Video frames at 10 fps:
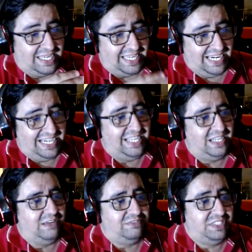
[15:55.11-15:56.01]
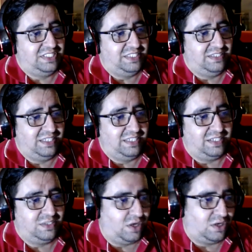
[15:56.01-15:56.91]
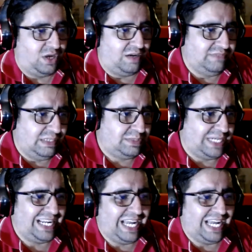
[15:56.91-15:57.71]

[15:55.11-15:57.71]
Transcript: IndianFGC.com website.